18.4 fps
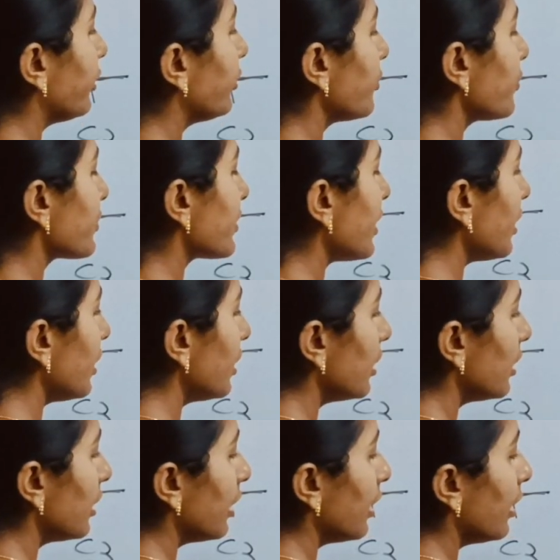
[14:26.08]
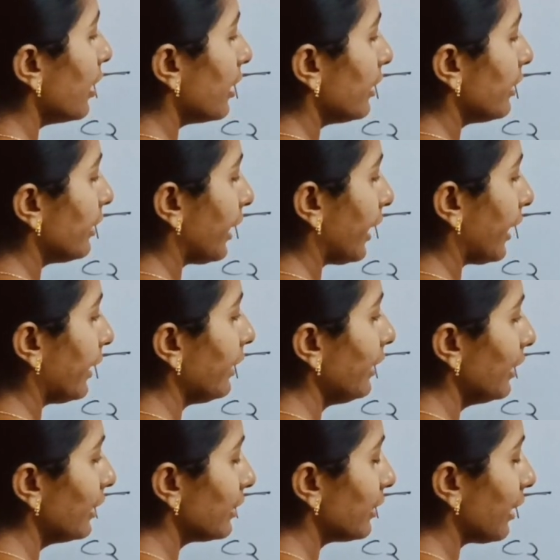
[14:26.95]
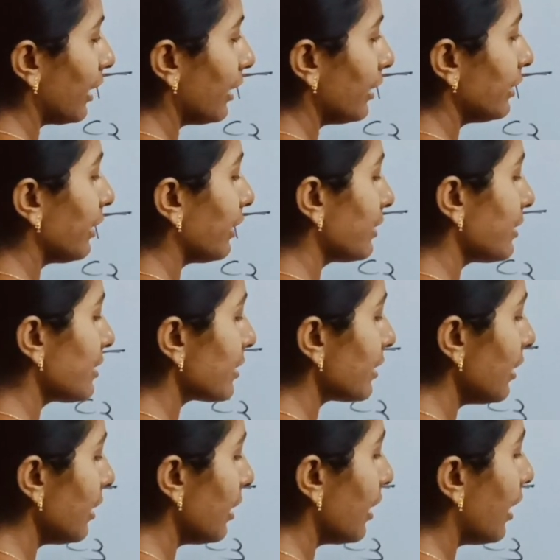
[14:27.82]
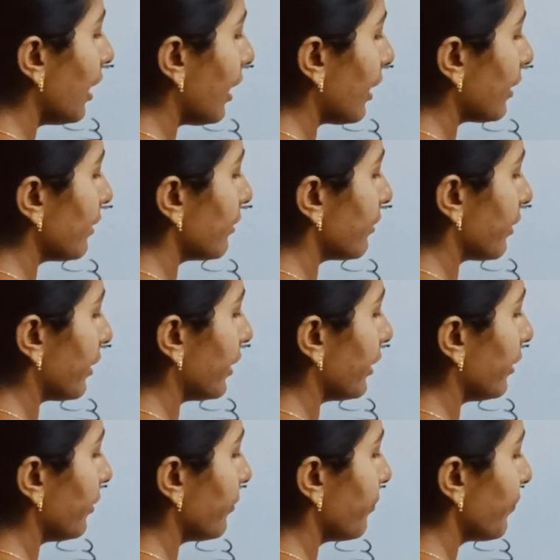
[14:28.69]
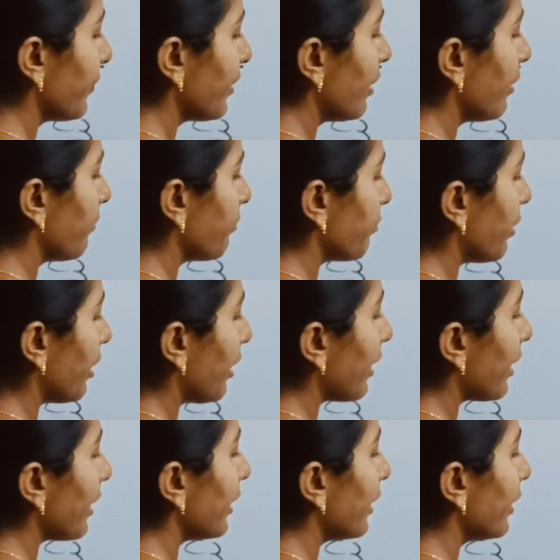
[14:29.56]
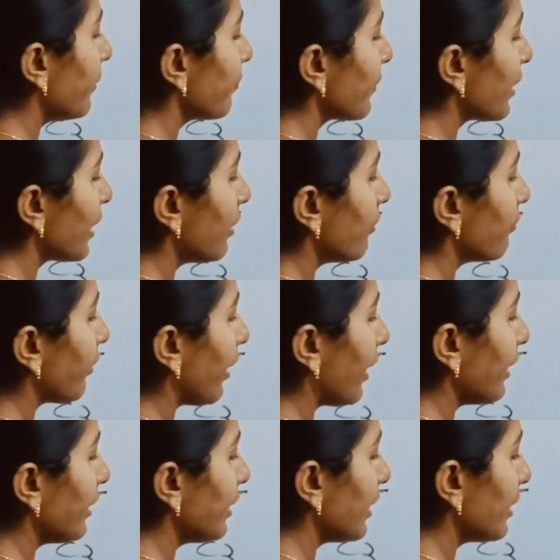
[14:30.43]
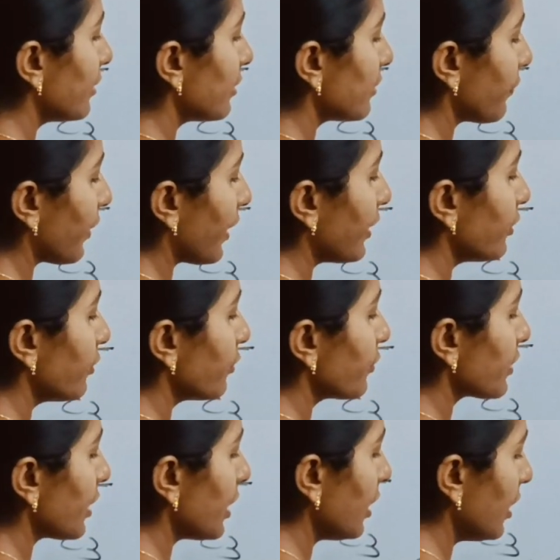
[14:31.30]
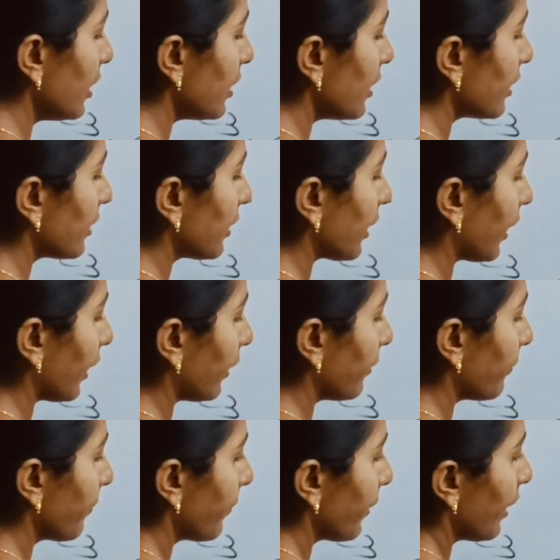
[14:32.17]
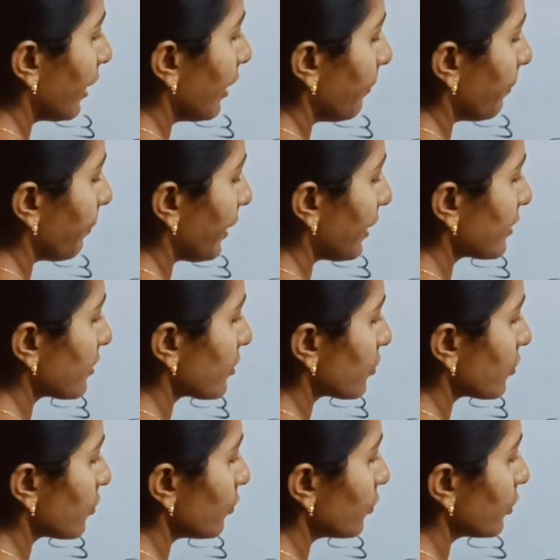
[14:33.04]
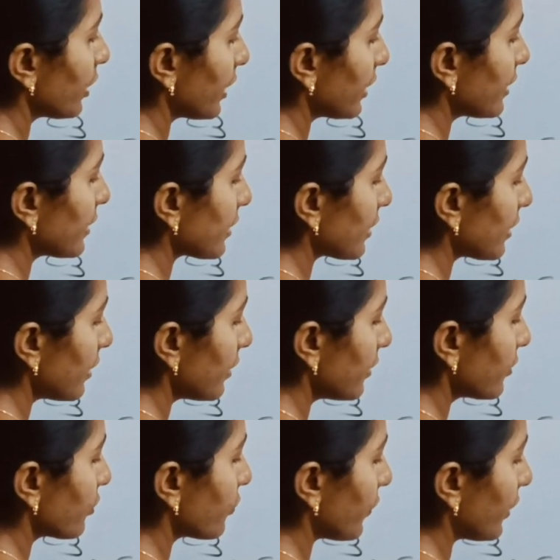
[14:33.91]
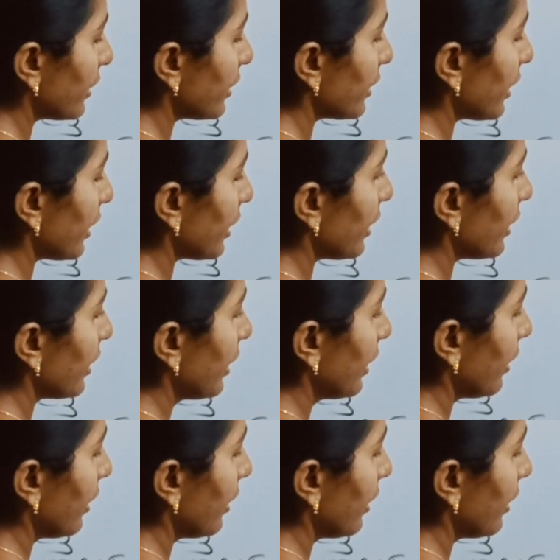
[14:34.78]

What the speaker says: 2s are 10, 10 10s are 100 by 5 2s are 10 plus 2 10s are 20